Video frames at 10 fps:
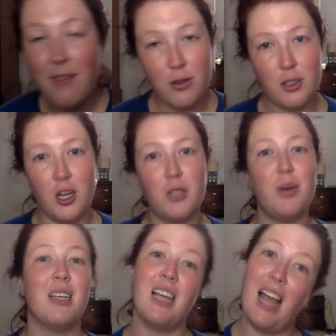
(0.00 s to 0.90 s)
new starts
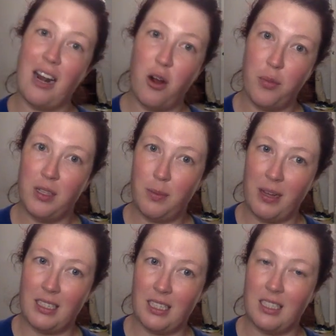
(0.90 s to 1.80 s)
because I had open
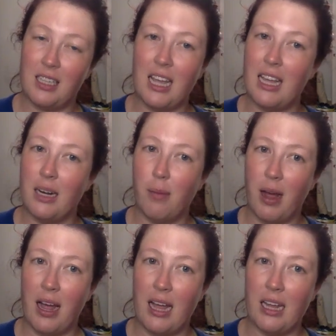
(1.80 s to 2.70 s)
spaces in
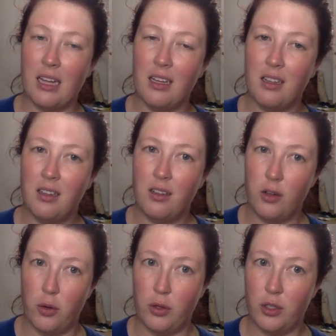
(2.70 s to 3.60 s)
my
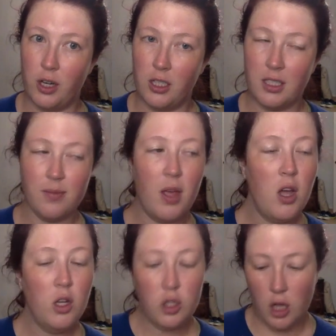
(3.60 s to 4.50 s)
no new starts.
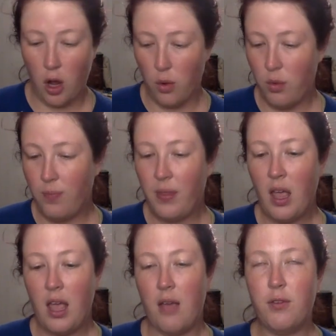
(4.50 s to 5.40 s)
So
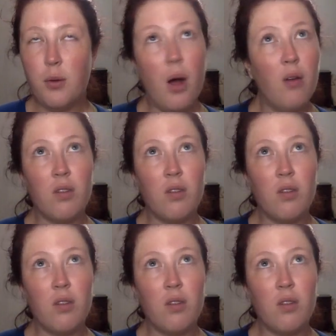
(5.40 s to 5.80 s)
if you all